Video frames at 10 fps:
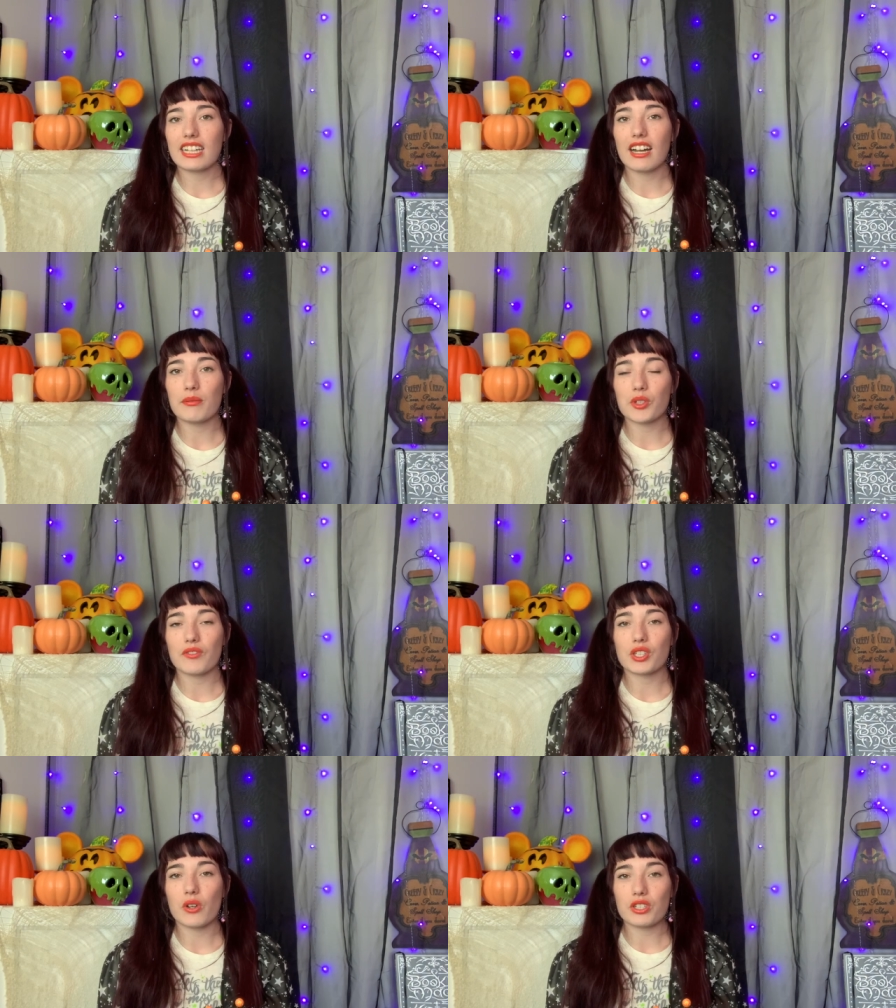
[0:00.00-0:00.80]
Um, so I
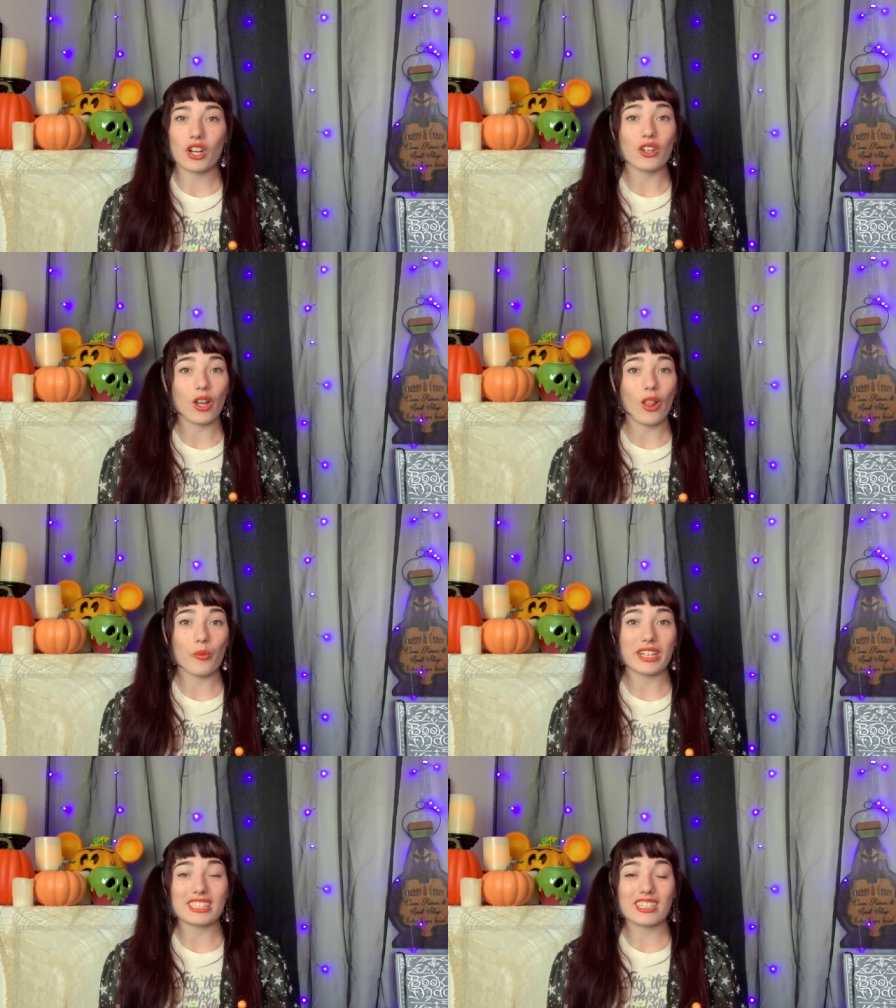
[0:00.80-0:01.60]
have to go into all the
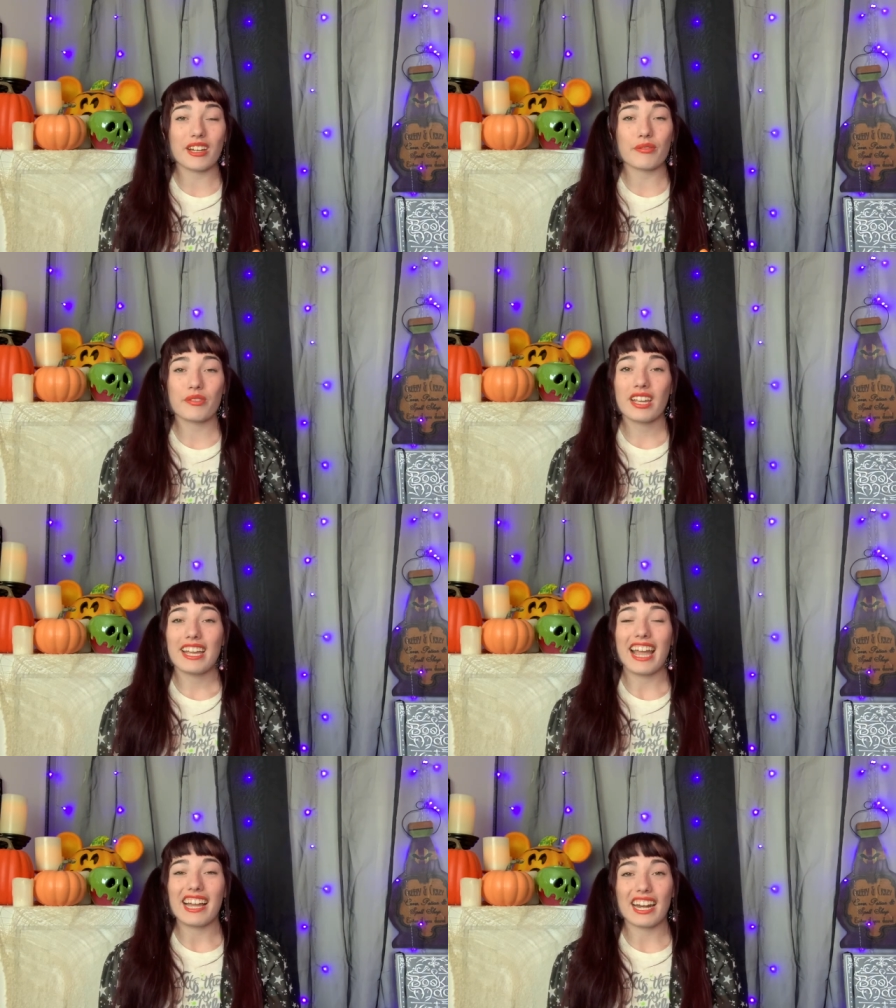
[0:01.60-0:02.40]
Halloween stuff
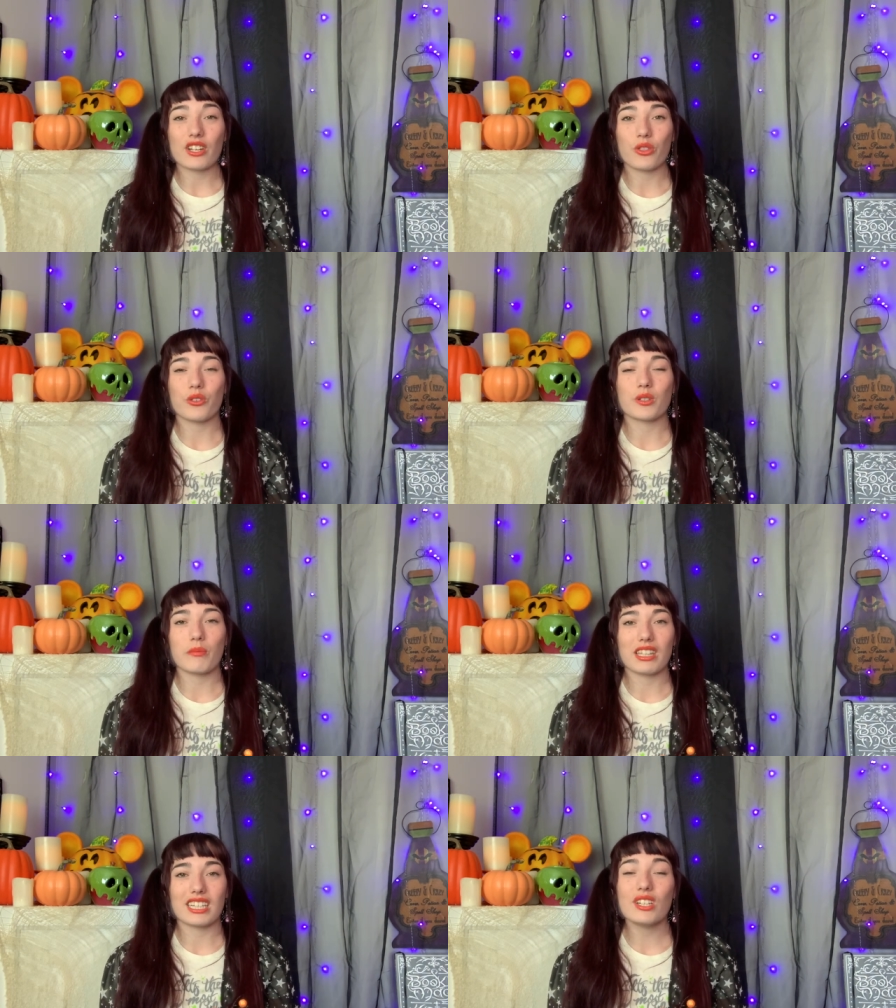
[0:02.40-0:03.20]
and kind of go through some
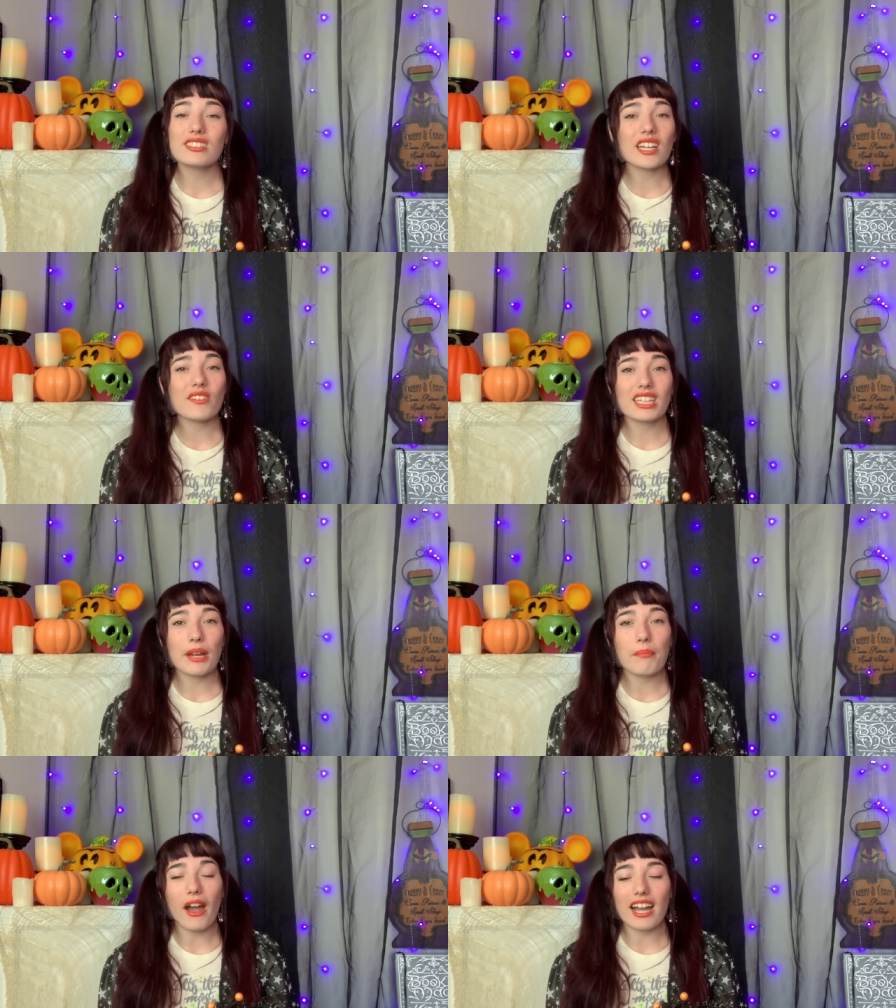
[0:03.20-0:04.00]
of the new stuff that
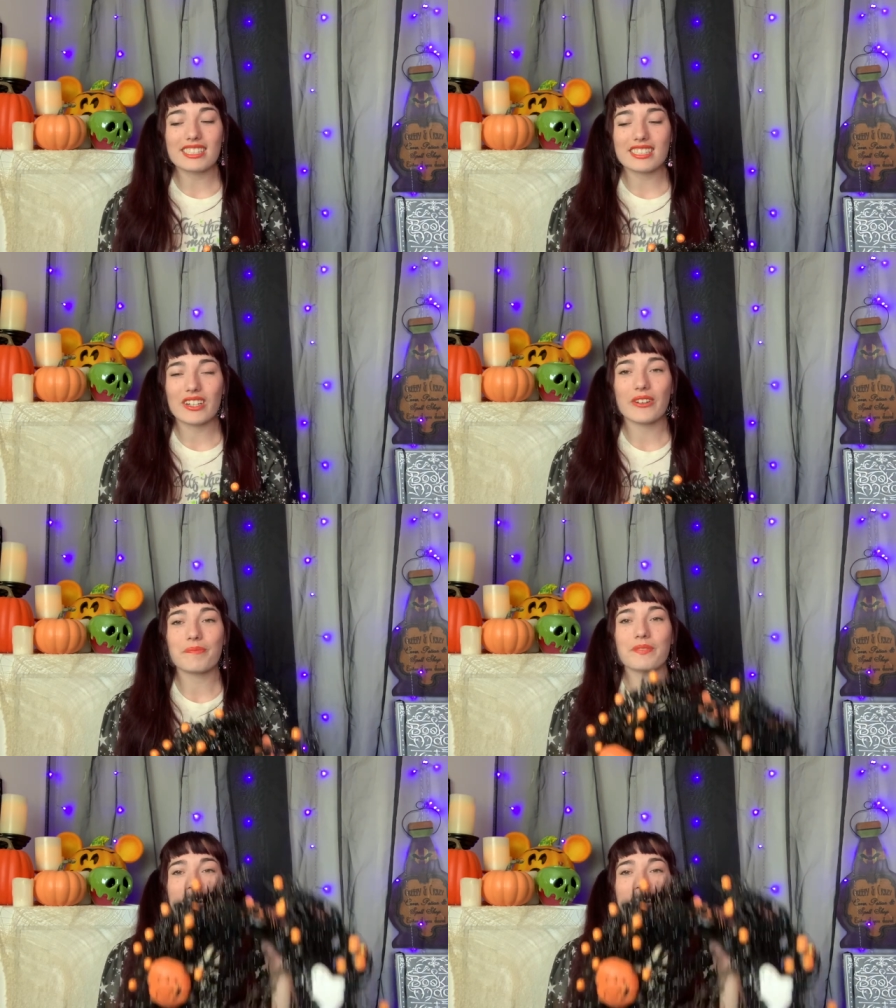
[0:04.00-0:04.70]
I bought. So